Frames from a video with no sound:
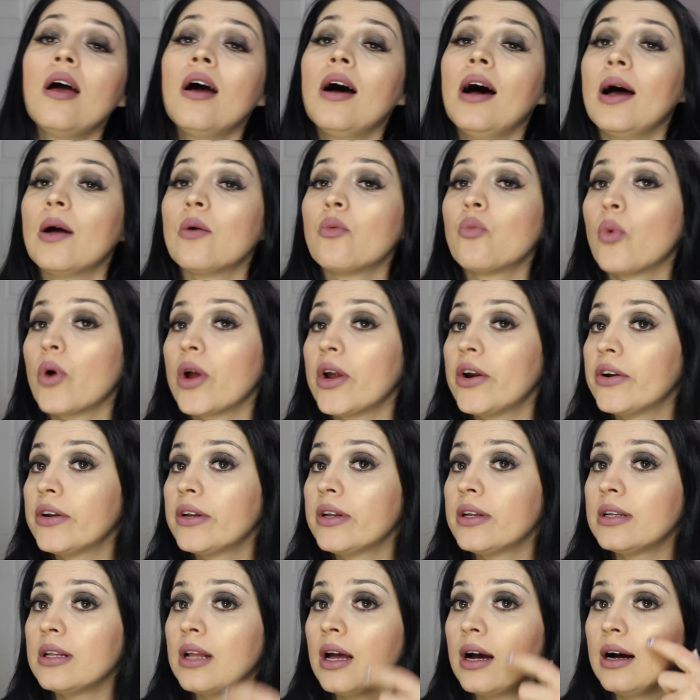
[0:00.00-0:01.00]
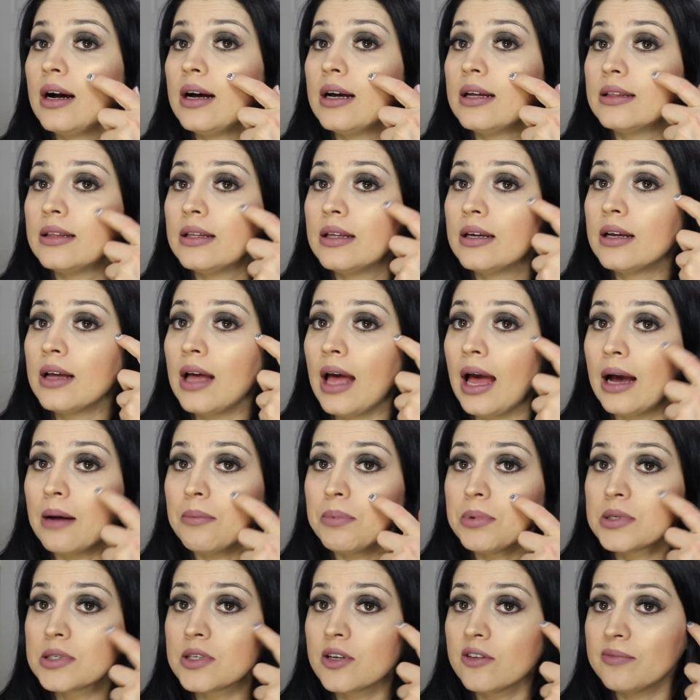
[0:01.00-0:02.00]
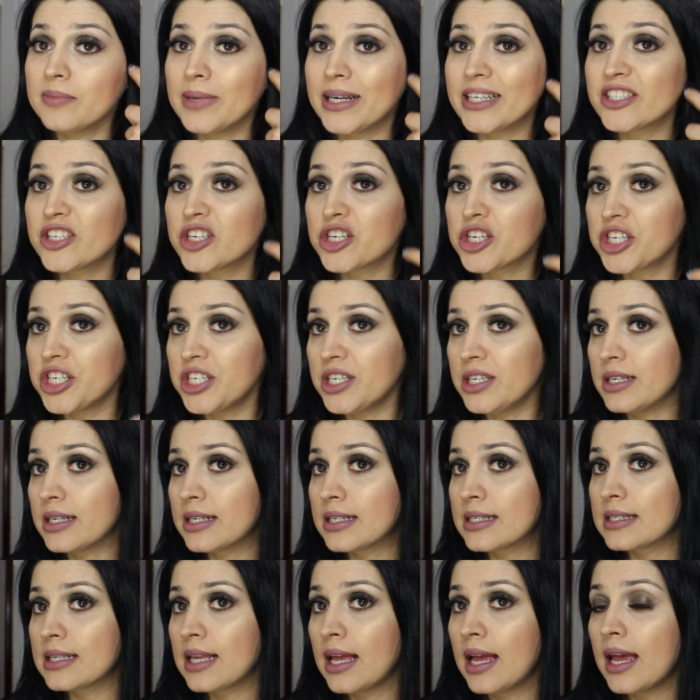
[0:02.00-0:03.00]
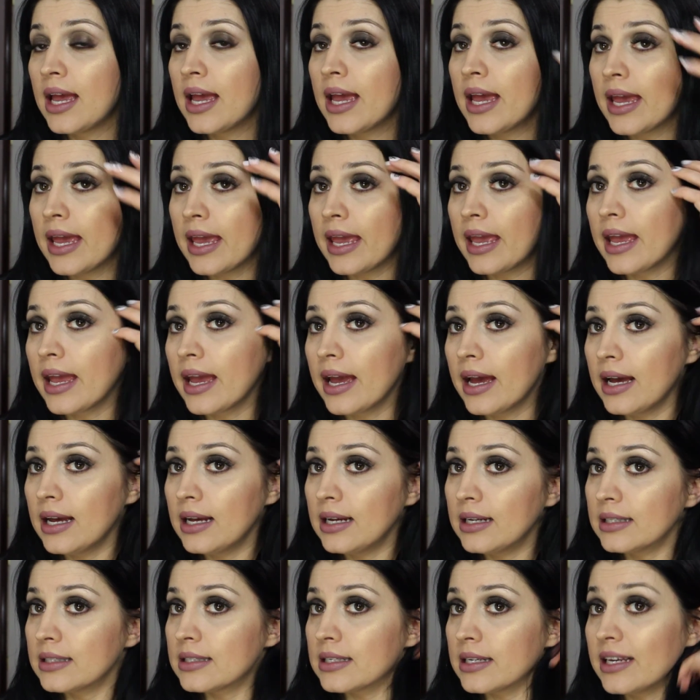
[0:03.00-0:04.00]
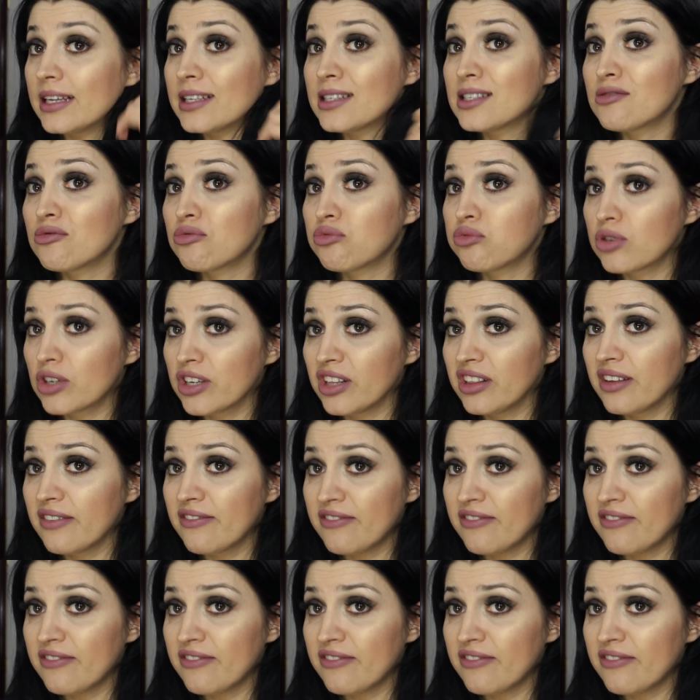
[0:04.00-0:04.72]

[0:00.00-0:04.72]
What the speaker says: I'm wearing it on apples of my cheeks, and it's really